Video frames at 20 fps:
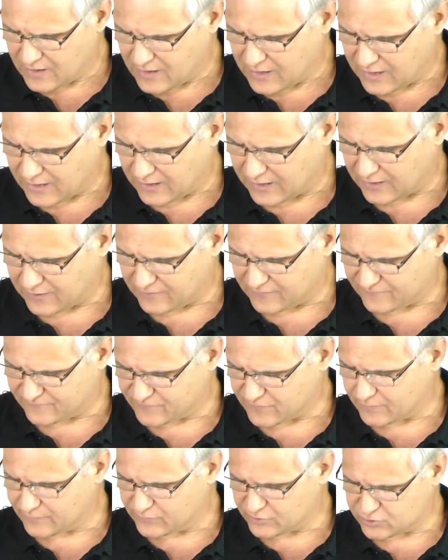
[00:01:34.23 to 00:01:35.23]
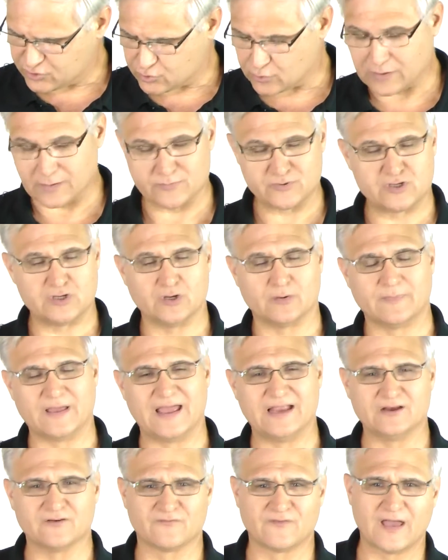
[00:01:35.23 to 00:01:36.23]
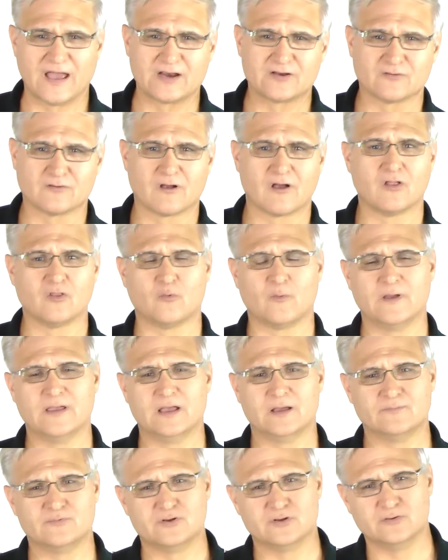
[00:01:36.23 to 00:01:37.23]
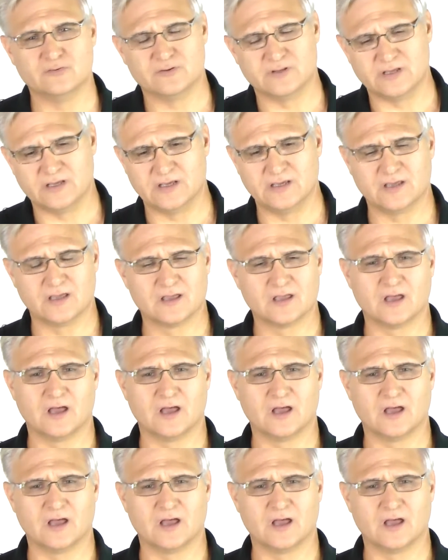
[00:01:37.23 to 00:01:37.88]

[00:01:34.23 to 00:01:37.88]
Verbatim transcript: from the strip steel manufacturer all the way up to the